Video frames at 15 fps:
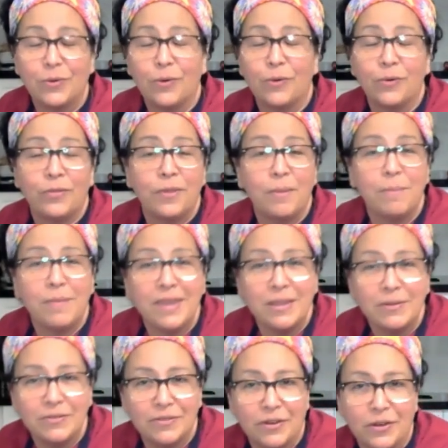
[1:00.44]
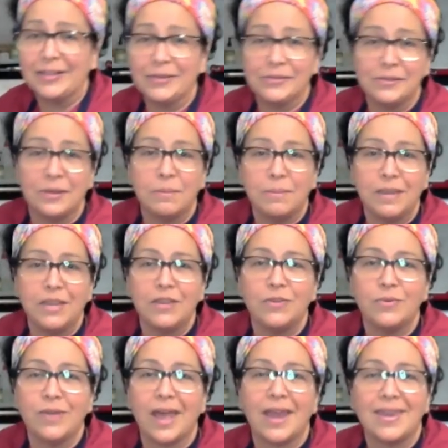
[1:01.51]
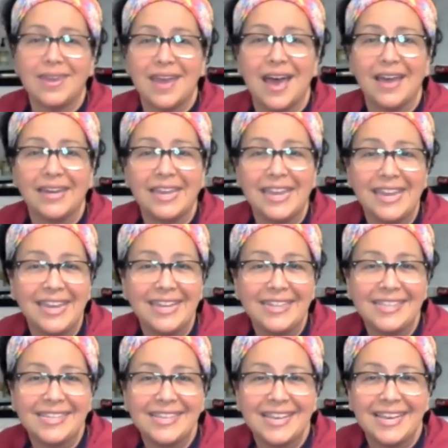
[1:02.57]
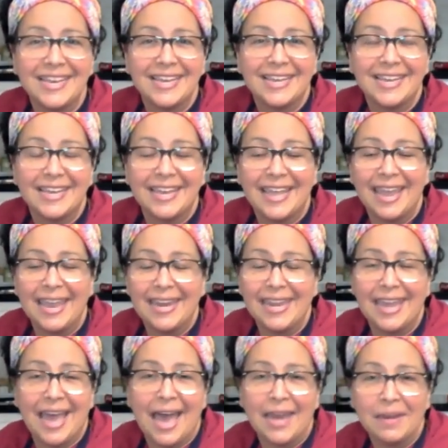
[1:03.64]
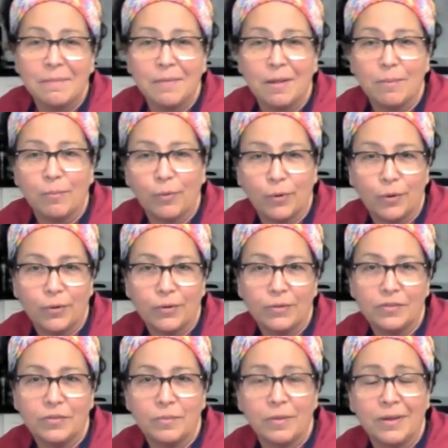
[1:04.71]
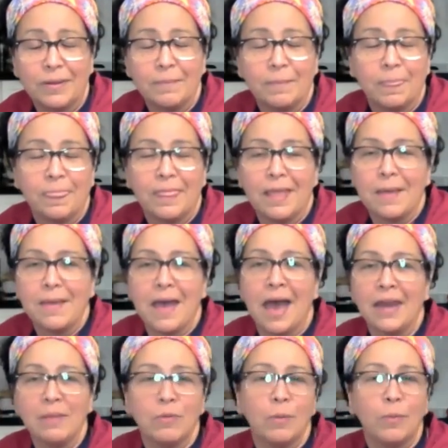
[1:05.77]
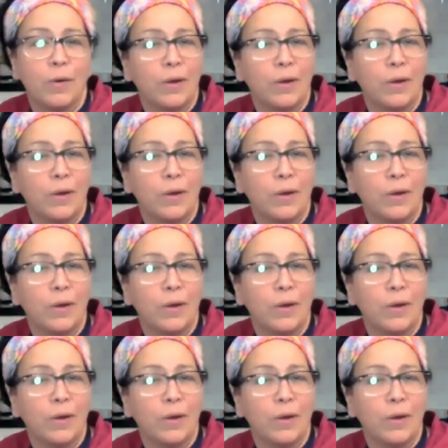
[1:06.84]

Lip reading: or the meals. That doesn't mean you cannot eat any animal products, but animal